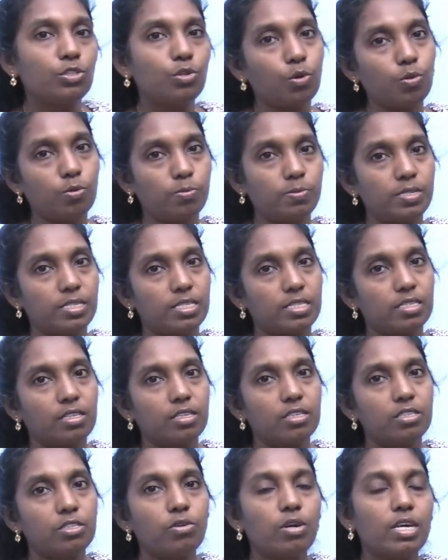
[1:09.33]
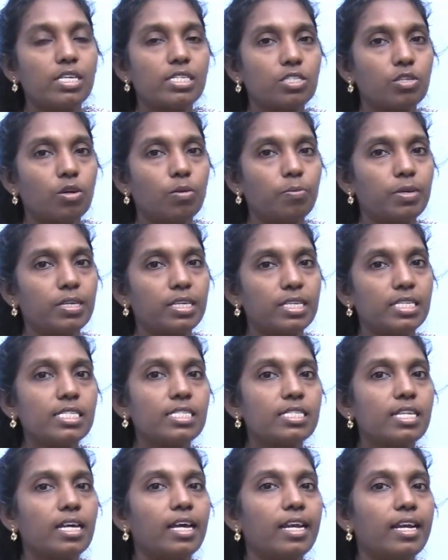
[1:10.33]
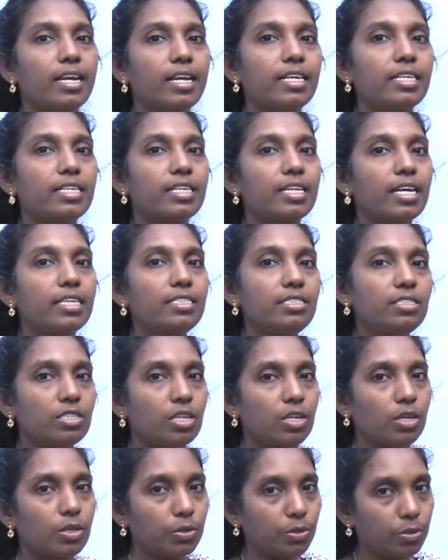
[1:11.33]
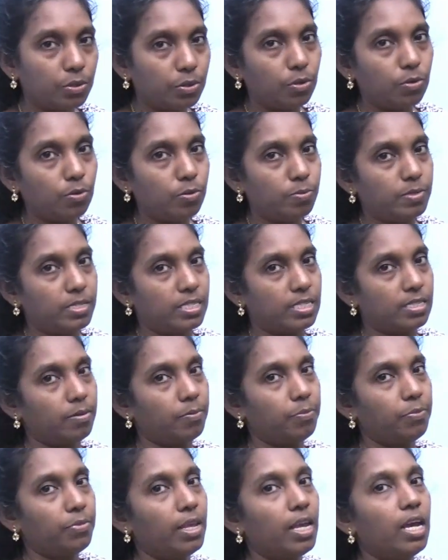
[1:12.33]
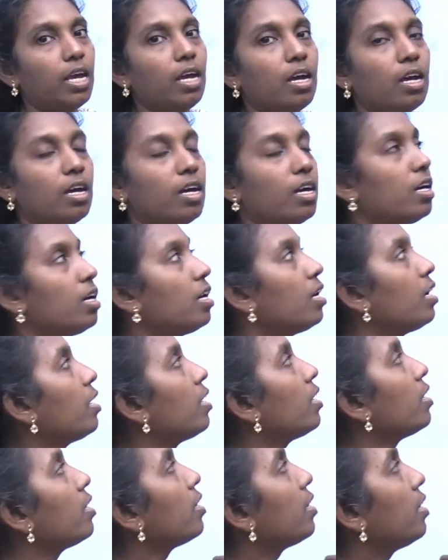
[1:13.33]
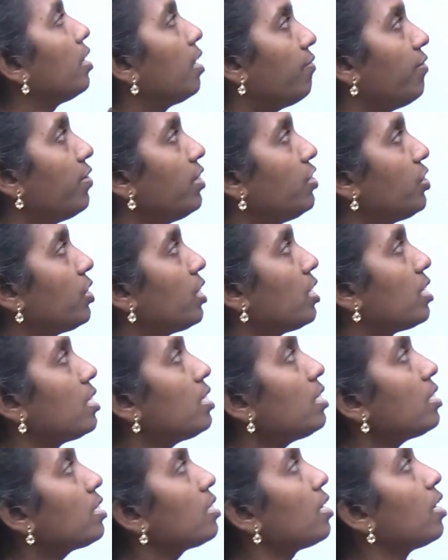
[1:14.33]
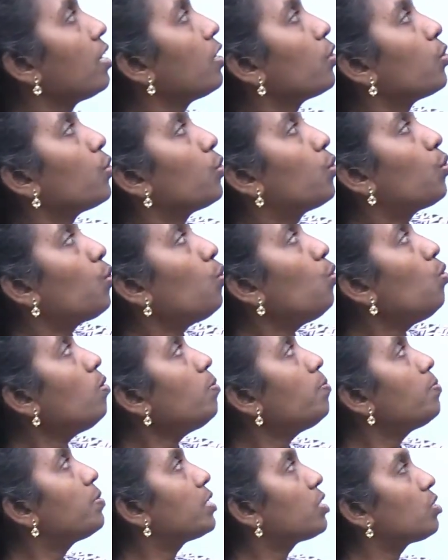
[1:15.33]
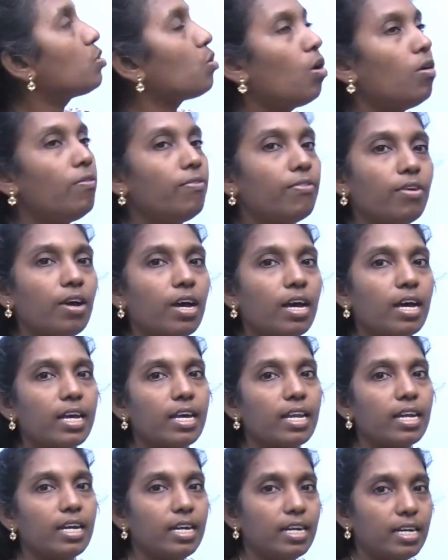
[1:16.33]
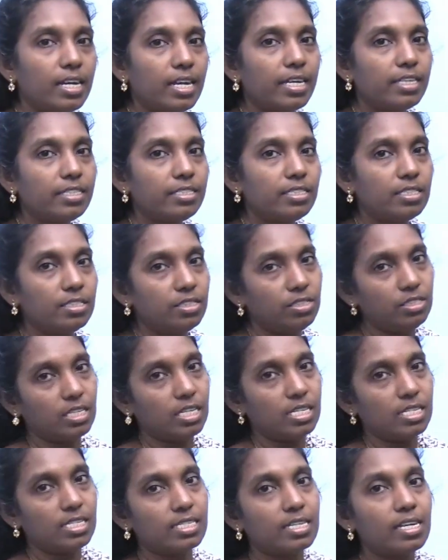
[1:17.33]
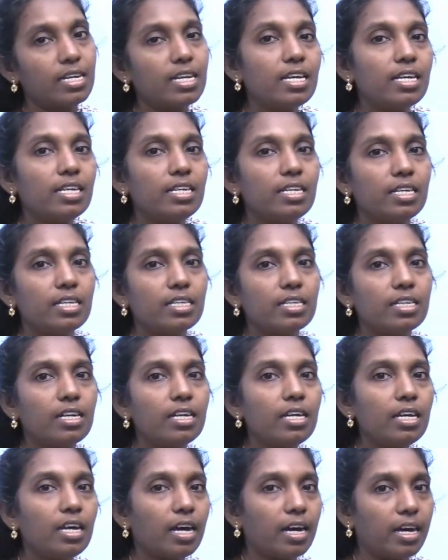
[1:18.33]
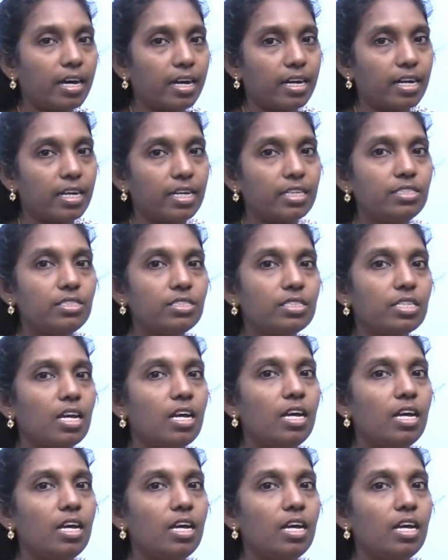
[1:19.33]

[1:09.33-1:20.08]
groups. Today's topic is linkage groups. Definition is groups of linked genes, linearly arranged